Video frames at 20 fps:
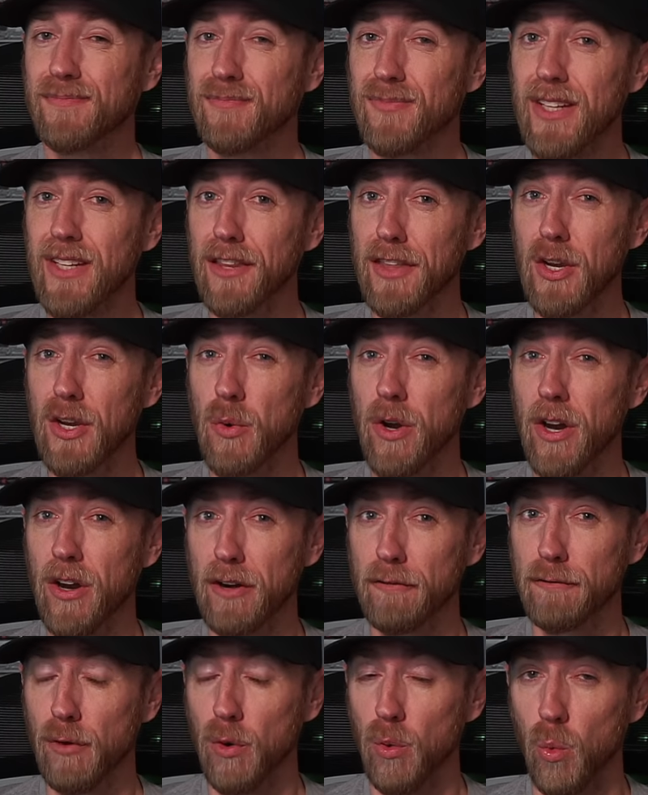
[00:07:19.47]
I think we are
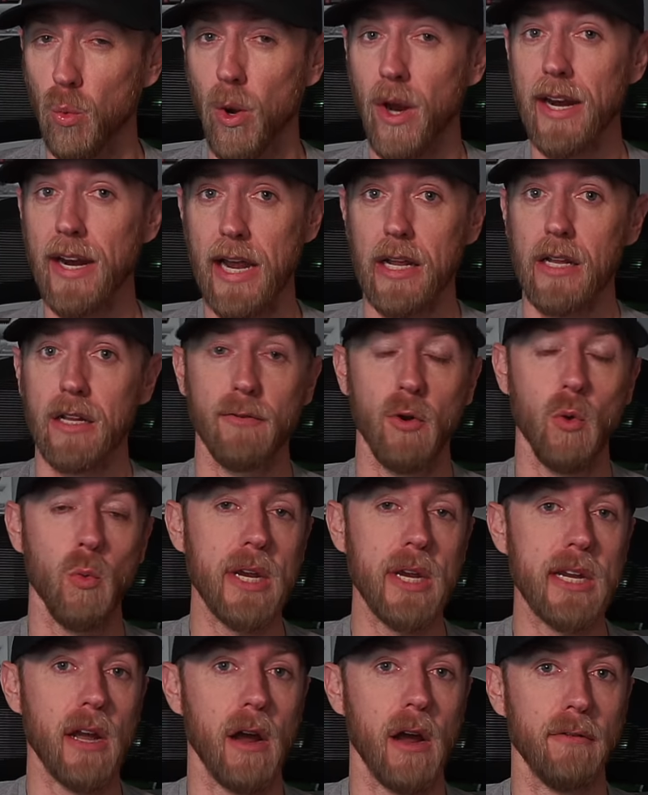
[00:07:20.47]
in for one hell of a
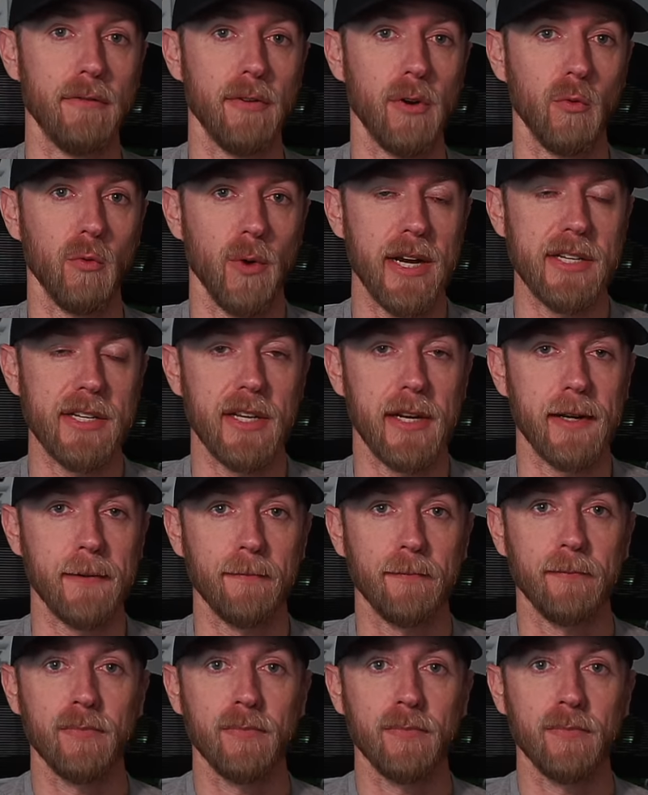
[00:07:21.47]
week of racing.